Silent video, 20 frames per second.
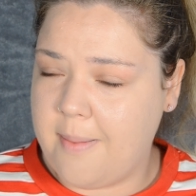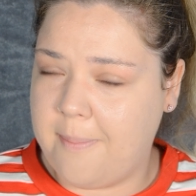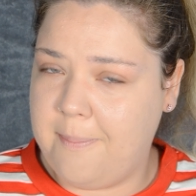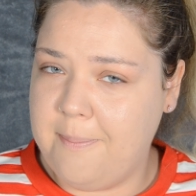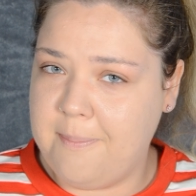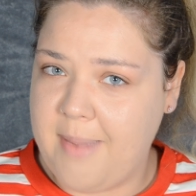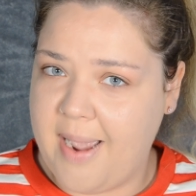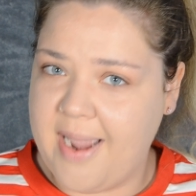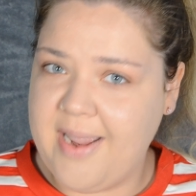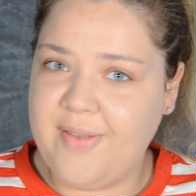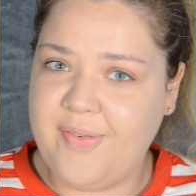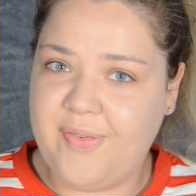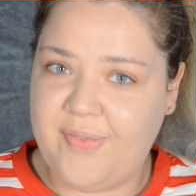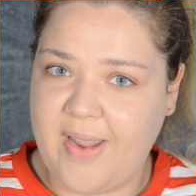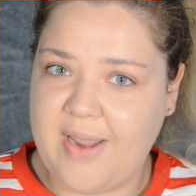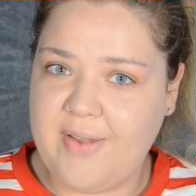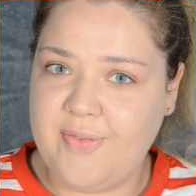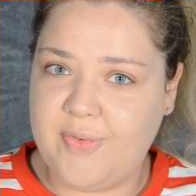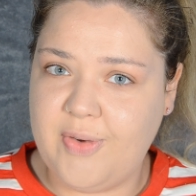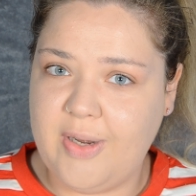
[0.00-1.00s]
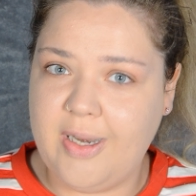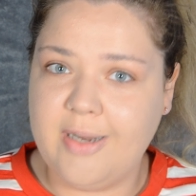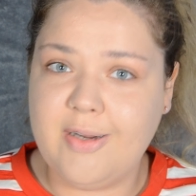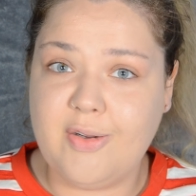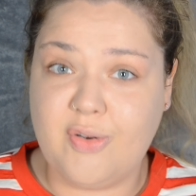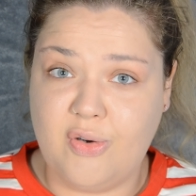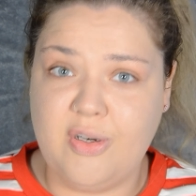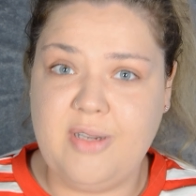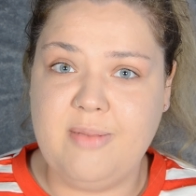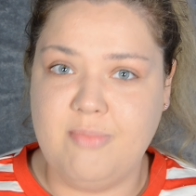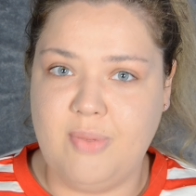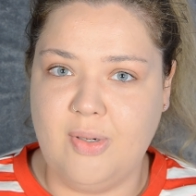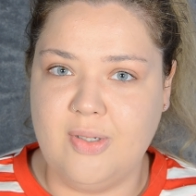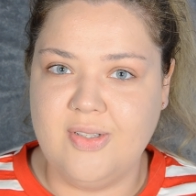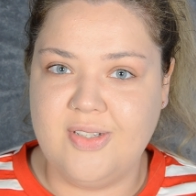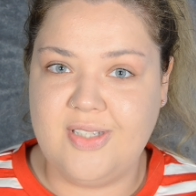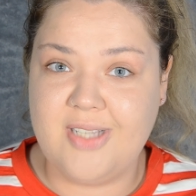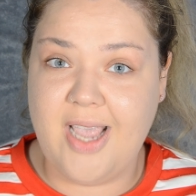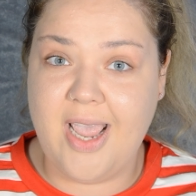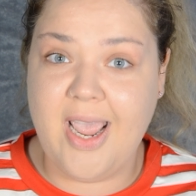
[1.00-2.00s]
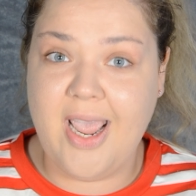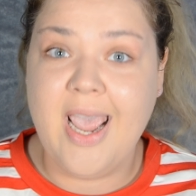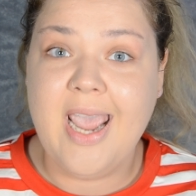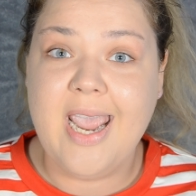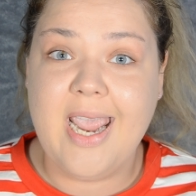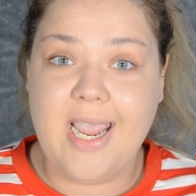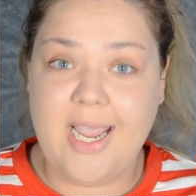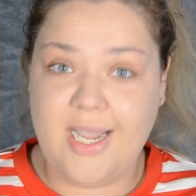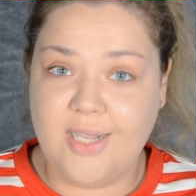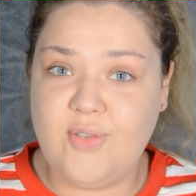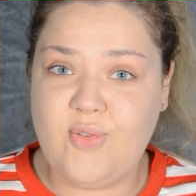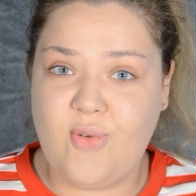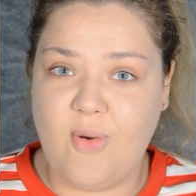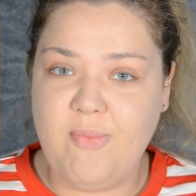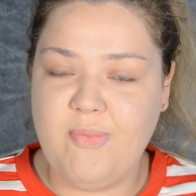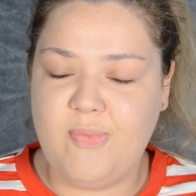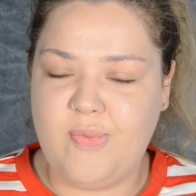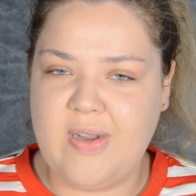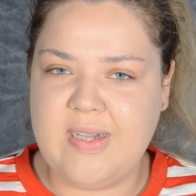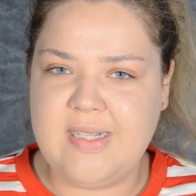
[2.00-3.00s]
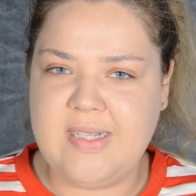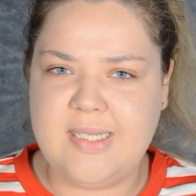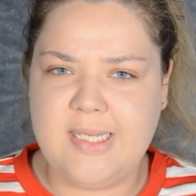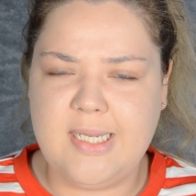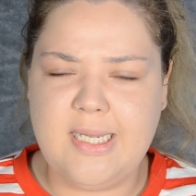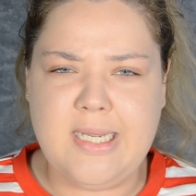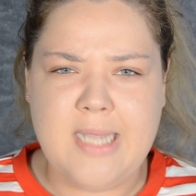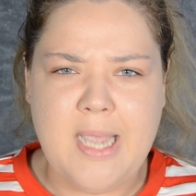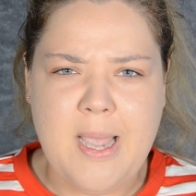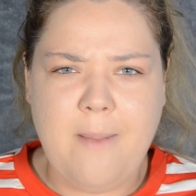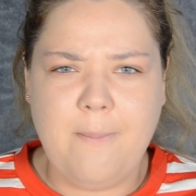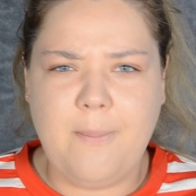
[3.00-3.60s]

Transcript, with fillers: my favorite cream bronzer is from Fenty,